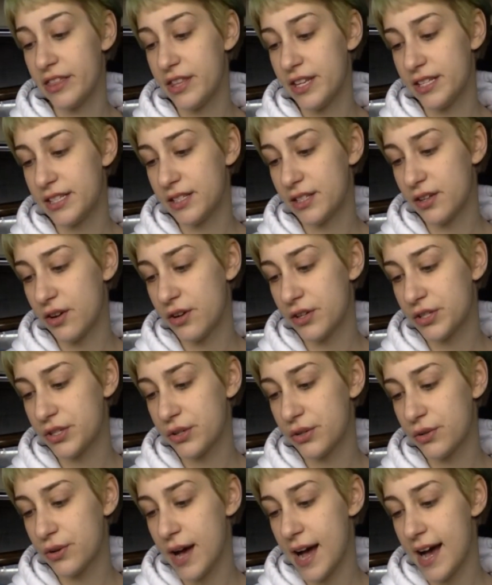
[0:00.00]
This
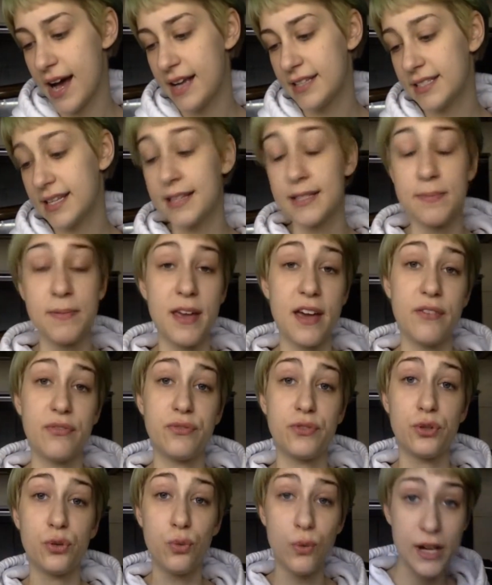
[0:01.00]
also has SPF
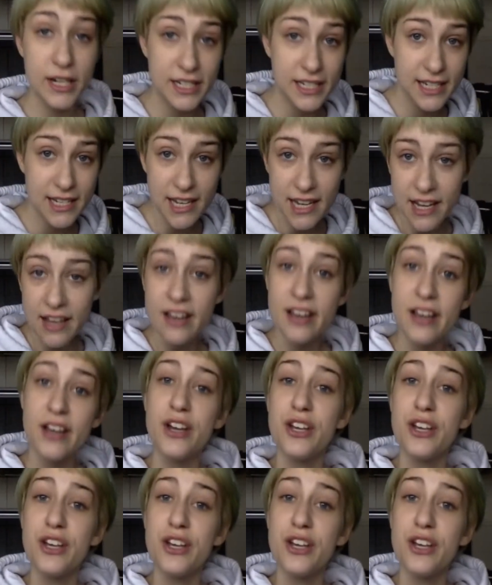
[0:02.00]
20,